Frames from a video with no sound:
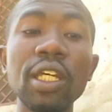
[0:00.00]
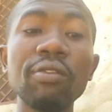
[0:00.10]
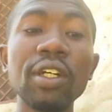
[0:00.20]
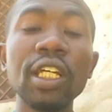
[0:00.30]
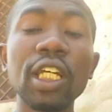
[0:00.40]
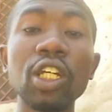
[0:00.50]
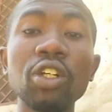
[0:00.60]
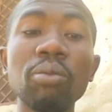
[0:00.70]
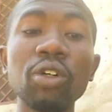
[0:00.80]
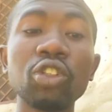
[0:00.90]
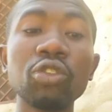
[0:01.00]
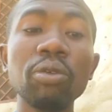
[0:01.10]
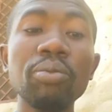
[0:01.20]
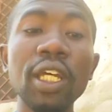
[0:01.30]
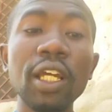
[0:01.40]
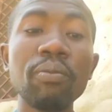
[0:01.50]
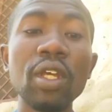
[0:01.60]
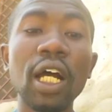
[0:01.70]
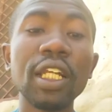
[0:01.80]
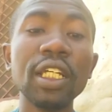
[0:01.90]
Even the kingdom was too big,
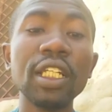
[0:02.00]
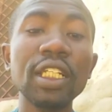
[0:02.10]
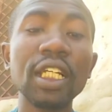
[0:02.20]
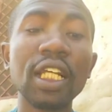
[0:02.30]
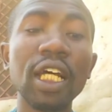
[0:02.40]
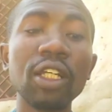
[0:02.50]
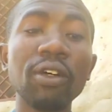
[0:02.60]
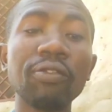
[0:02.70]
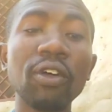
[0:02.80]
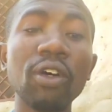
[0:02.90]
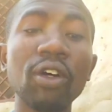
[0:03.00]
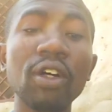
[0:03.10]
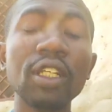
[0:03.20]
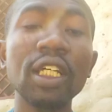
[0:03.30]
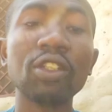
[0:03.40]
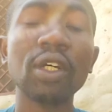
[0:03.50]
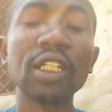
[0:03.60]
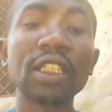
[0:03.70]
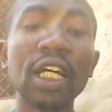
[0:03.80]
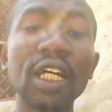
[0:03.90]
and then the decline of all the
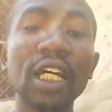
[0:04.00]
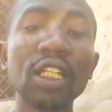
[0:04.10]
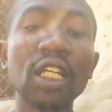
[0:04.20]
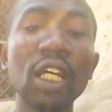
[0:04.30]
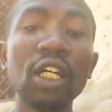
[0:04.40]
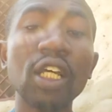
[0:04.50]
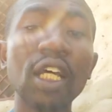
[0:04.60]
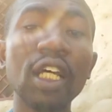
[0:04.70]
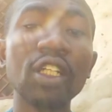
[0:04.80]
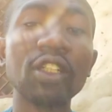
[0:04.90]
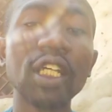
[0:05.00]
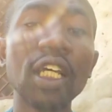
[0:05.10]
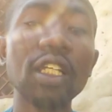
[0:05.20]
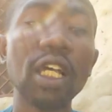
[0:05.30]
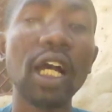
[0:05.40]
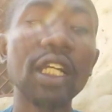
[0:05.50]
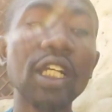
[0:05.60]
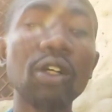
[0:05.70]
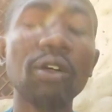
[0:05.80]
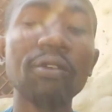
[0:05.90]
trans Saharan uh, trade, and
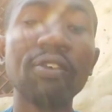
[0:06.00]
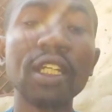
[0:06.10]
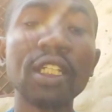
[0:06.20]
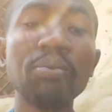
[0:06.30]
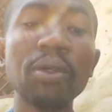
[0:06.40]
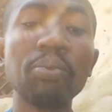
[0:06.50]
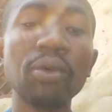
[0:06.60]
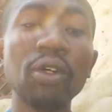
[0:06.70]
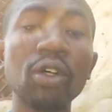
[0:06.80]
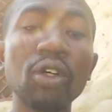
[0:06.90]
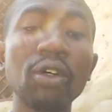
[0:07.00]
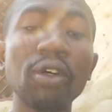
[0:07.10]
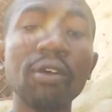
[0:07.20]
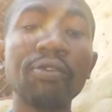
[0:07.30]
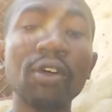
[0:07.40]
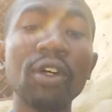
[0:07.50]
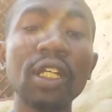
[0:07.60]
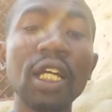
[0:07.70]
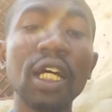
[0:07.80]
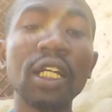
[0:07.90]
then converting people of all
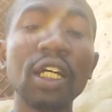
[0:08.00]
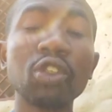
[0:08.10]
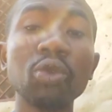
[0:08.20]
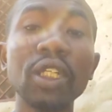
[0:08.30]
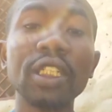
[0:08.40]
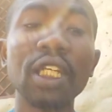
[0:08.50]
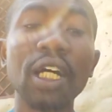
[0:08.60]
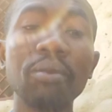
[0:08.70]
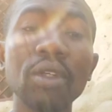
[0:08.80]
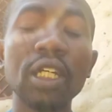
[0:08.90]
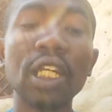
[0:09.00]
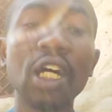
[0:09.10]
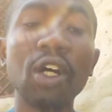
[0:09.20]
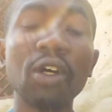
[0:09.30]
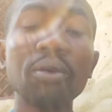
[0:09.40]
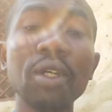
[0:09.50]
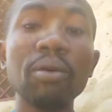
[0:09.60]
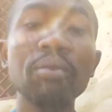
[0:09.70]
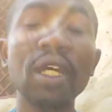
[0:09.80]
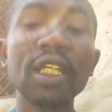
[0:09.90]
Ghana to Islam now
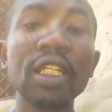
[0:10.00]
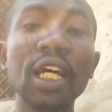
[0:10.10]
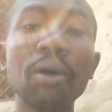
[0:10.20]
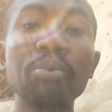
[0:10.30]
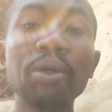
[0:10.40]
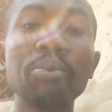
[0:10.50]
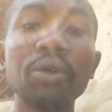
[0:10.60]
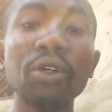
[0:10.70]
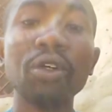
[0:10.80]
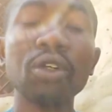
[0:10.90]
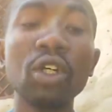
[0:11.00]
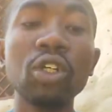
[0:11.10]
made now people